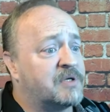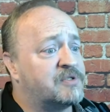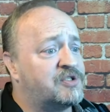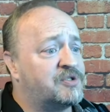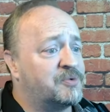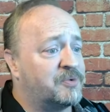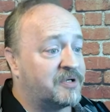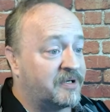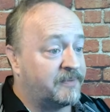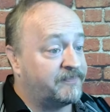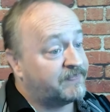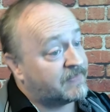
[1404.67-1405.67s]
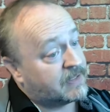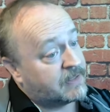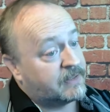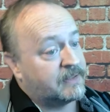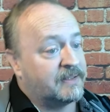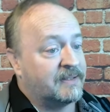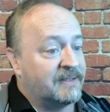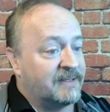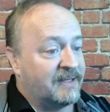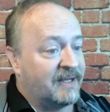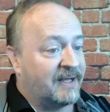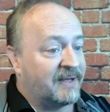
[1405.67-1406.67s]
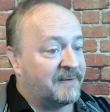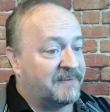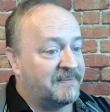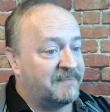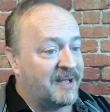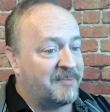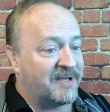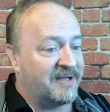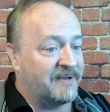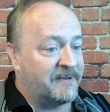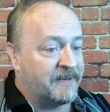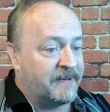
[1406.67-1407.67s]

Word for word: Sure. Yeah, maybe.